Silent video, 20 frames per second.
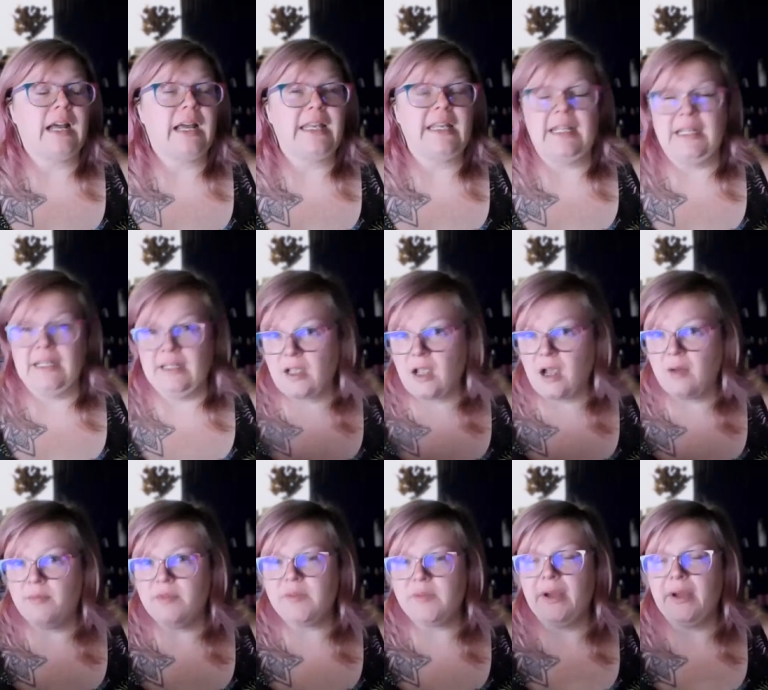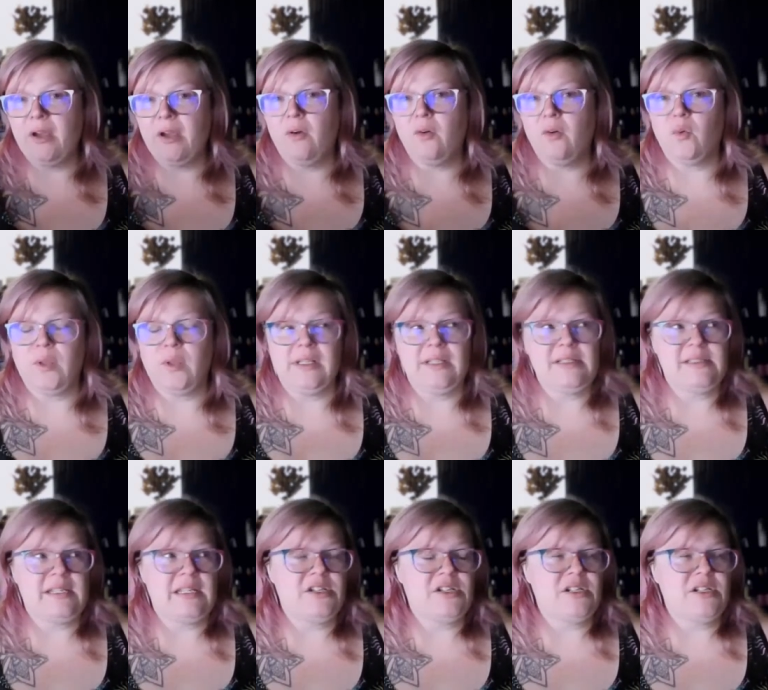I needed to come to my own
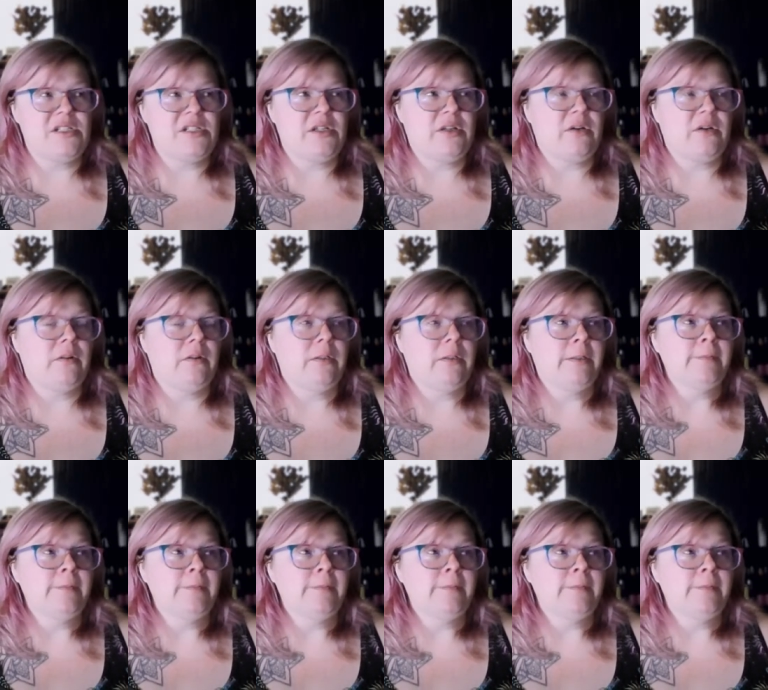realization too.